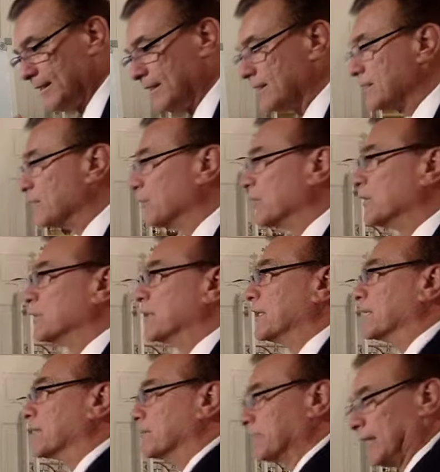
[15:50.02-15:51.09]
So we're looking
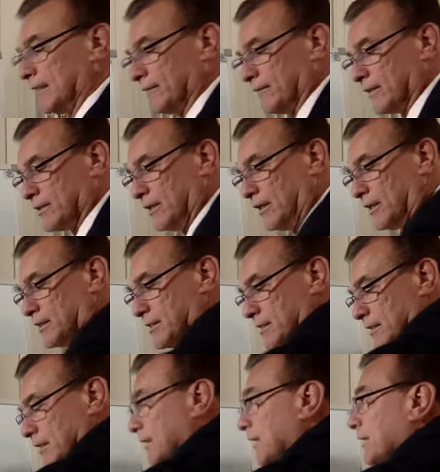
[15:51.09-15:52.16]
at the relevant
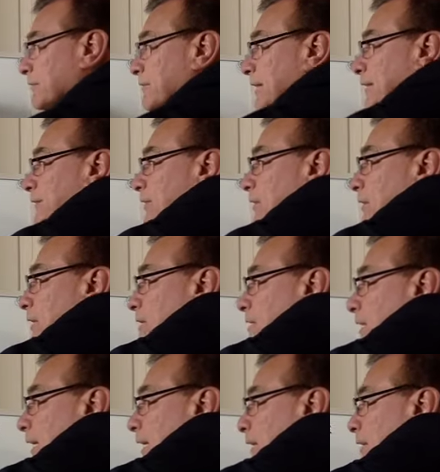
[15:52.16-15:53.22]
costs, and the relevant costs
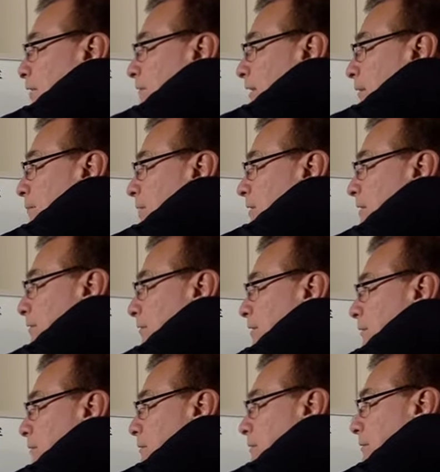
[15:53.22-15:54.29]
are direct
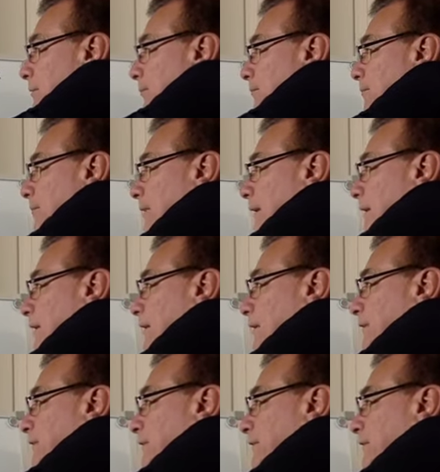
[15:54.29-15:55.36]
materials,
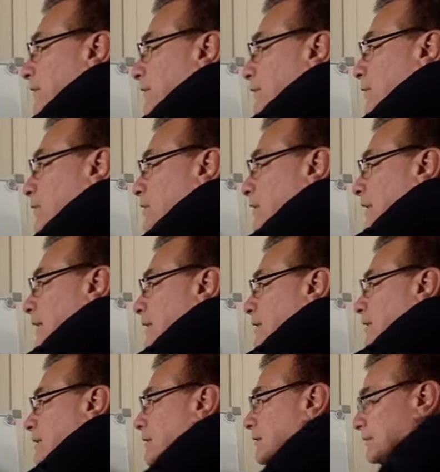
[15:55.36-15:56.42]
54
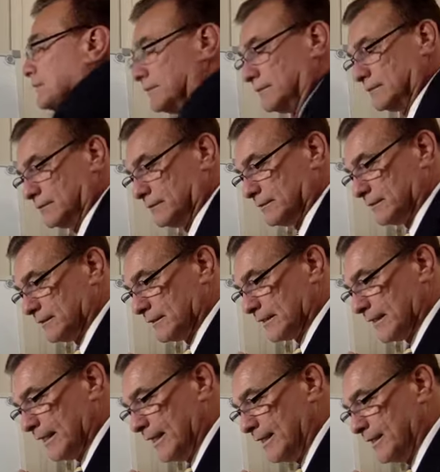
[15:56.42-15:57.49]
cents,
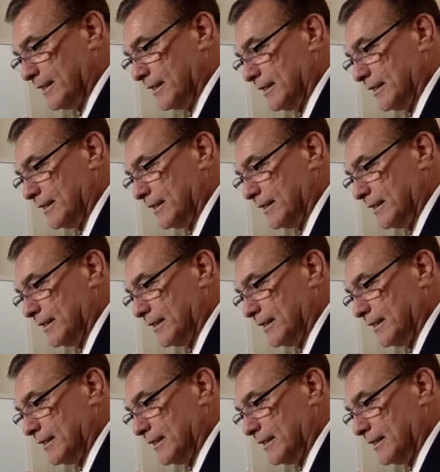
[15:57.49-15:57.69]
okay?